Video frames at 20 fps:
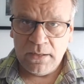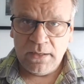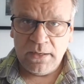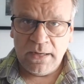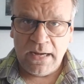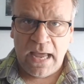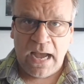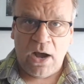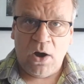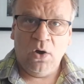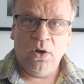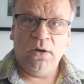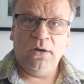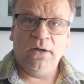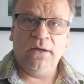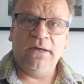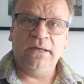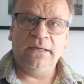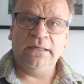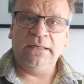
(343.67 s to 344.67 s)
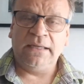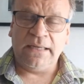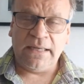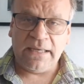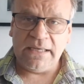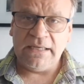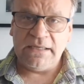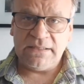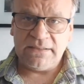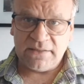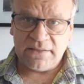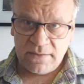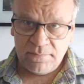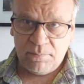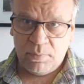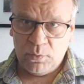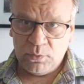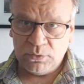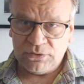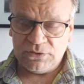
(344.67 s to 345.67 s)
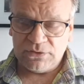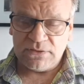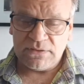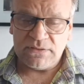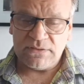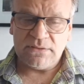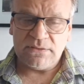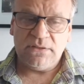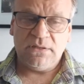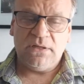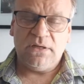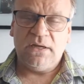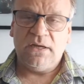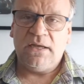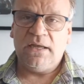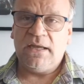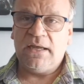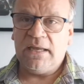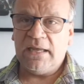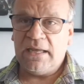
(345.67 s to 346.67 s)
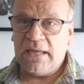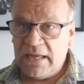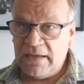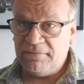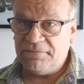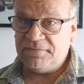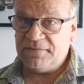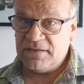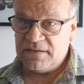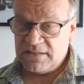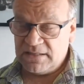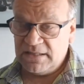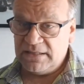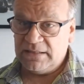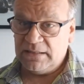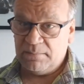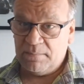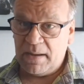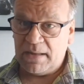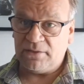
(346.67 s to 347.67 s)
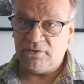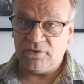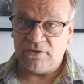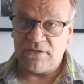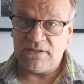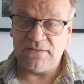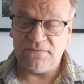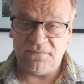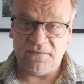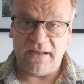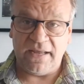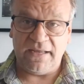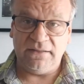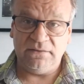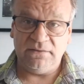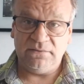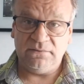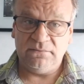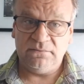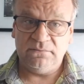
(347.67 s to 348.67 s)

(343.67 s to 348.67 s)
Now, here is the importance. If this little battery is flat,